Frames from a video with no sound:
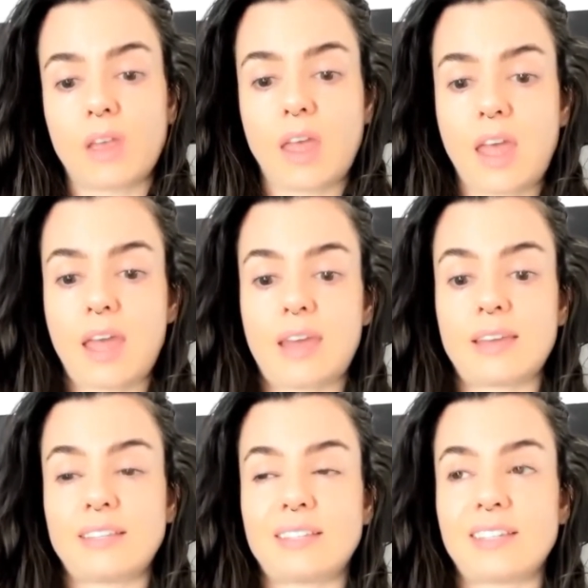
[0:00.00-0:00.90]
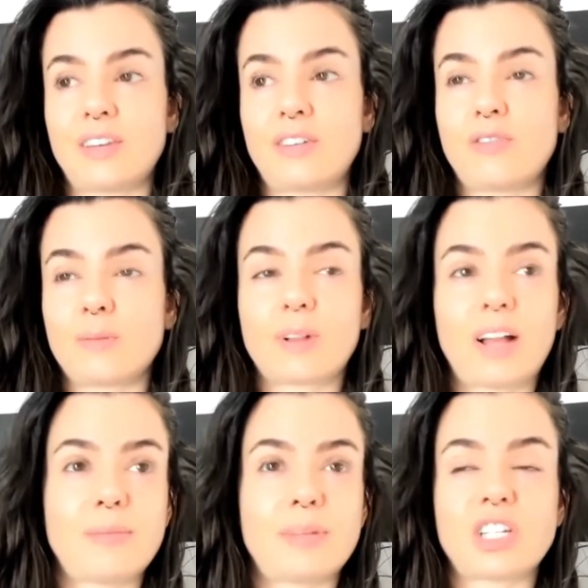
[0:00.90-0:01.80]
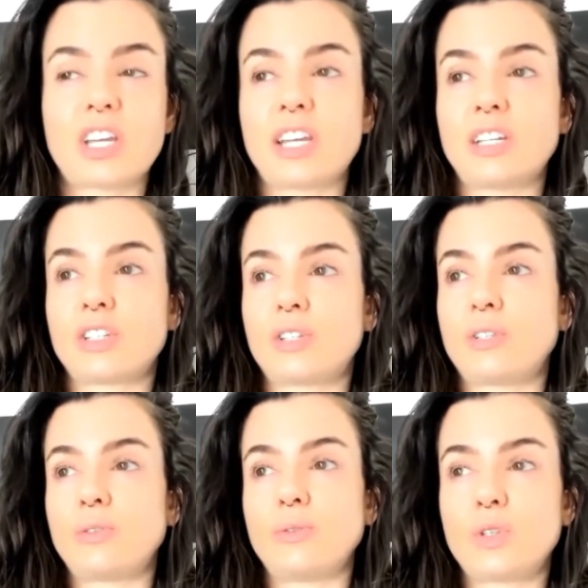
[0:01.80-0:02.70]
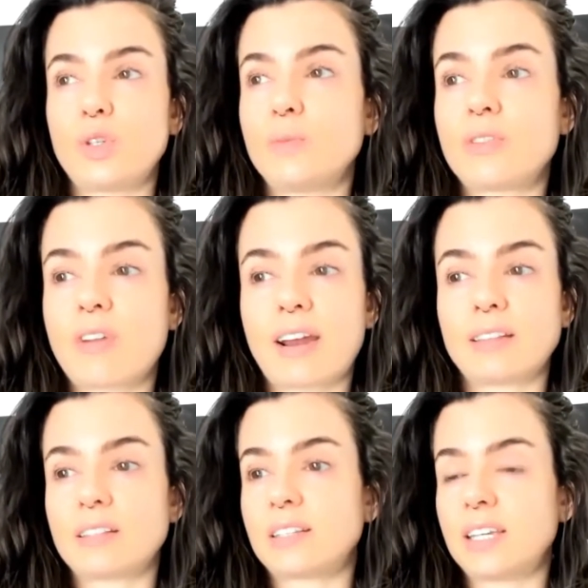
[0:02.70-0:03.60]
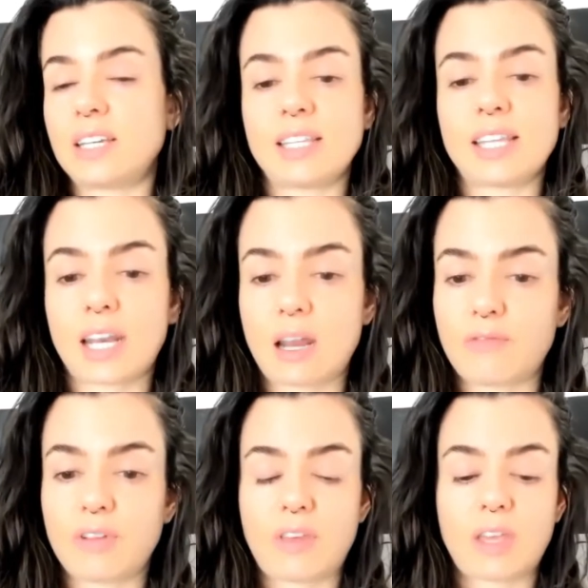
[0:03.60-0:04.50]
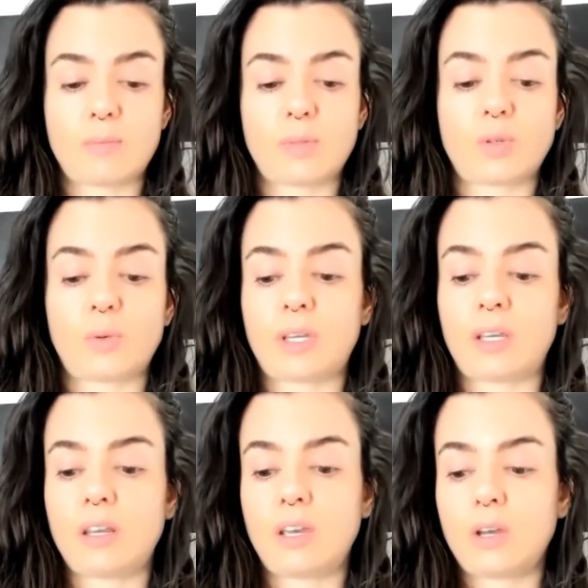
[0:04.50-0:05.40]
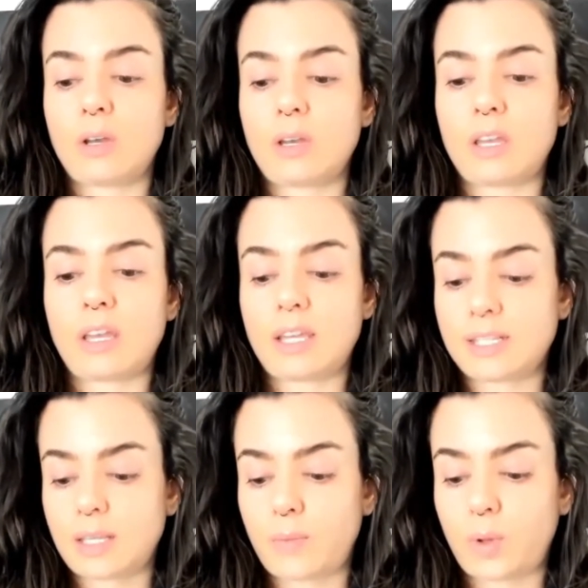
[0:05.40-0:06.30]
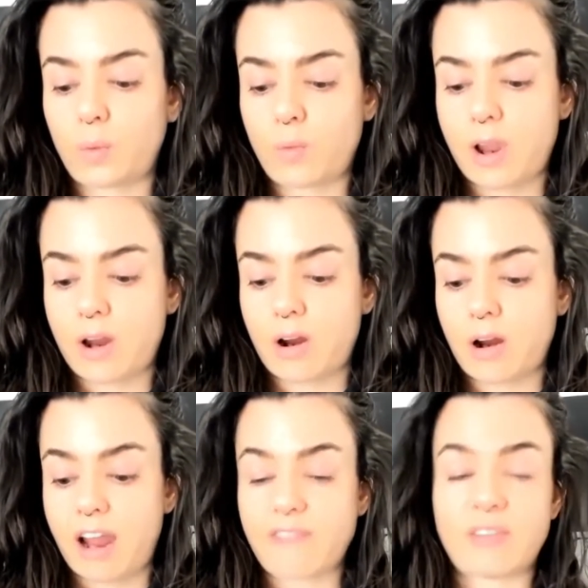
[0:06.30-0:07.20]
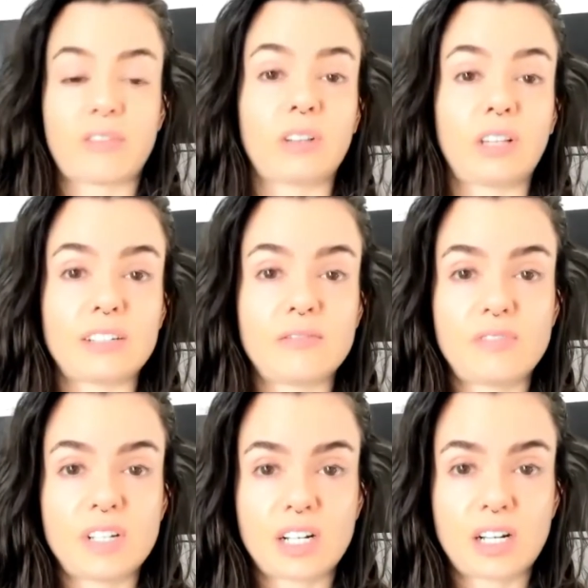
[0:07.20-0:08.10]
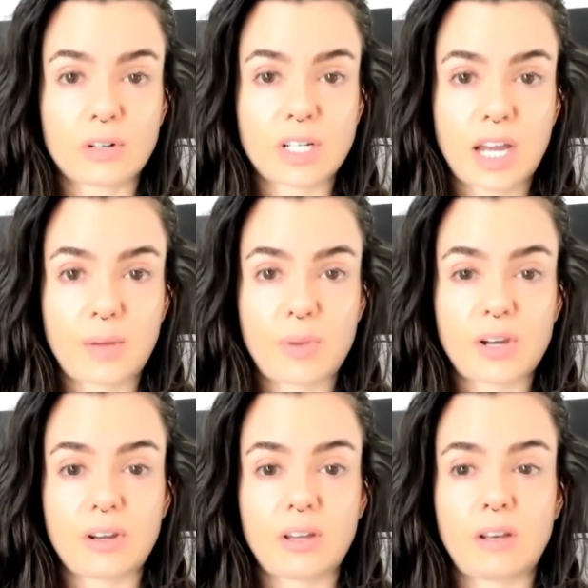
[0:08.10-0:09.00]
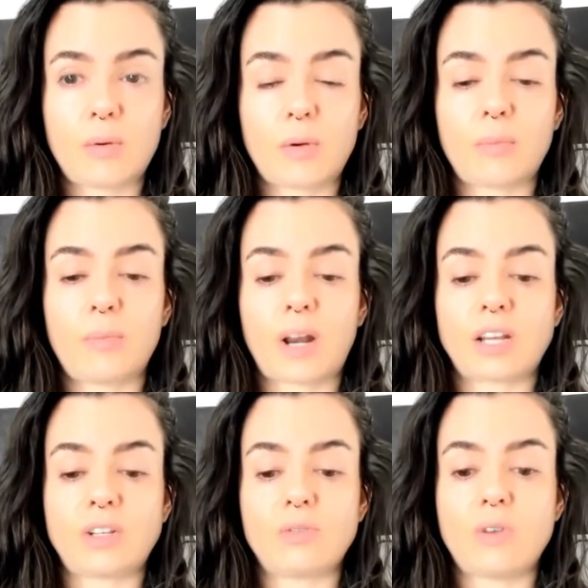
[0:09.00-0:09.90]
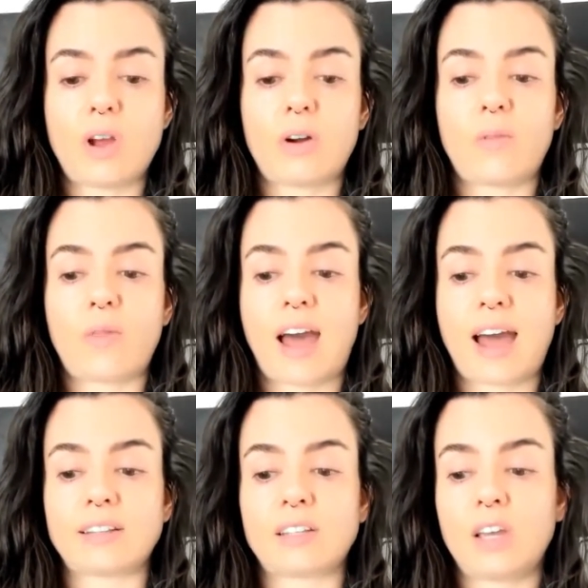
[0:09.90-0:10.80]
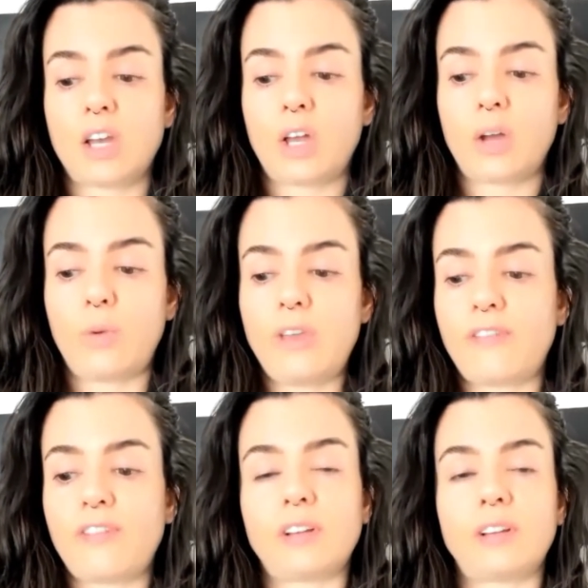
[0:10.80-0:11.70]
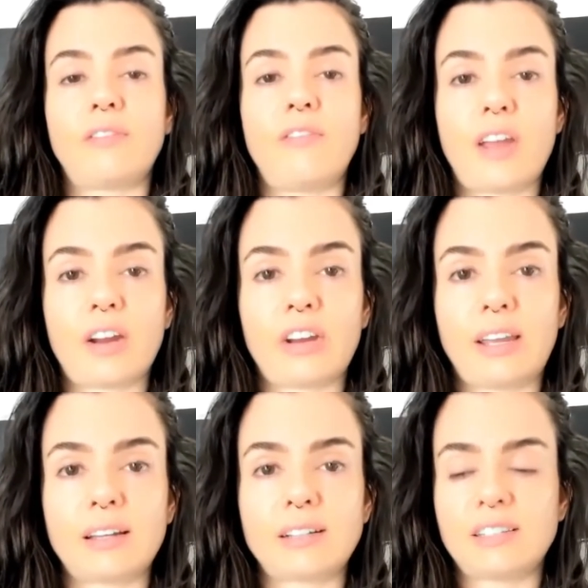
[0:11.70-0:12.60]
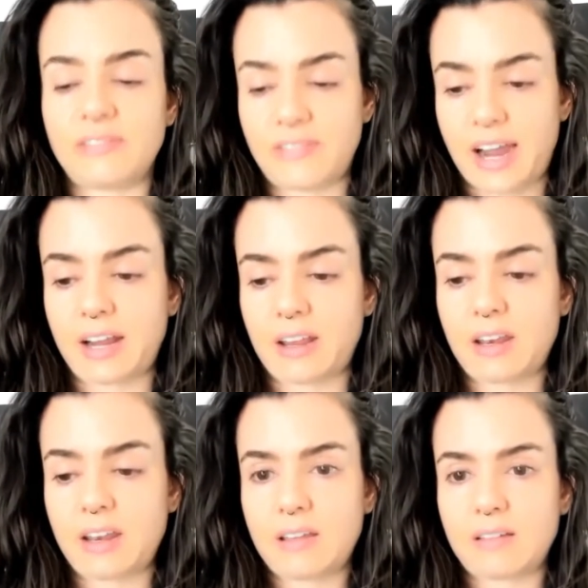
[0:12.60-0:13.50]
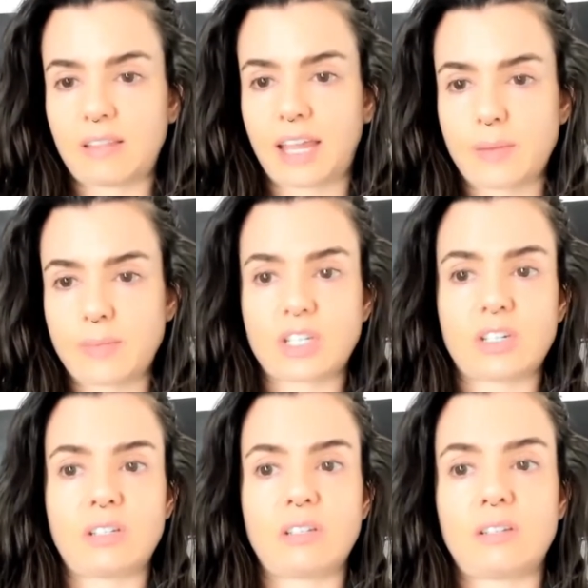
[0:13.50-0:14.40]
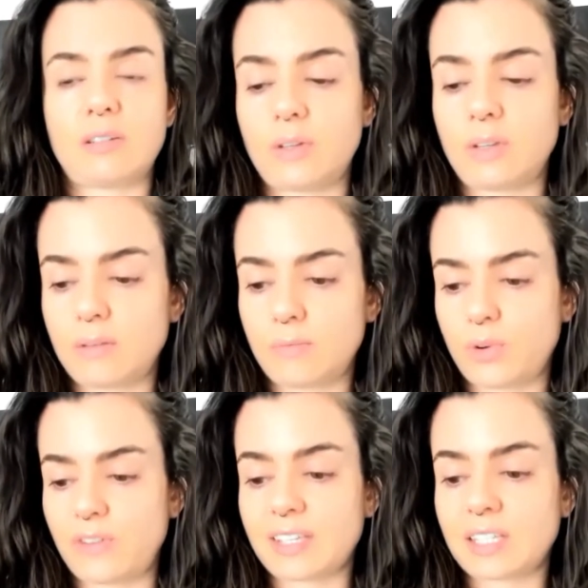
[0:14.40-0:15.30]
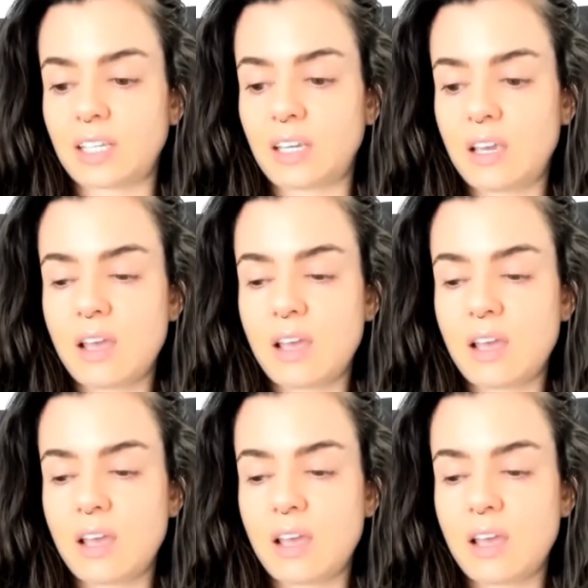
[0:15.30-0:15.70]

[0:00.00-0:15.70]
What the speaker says: and from climate change to human rights to anything and everything in between, it's something where I've never lived in another time period, but I do know that we feel very divided, like I mentioned previously.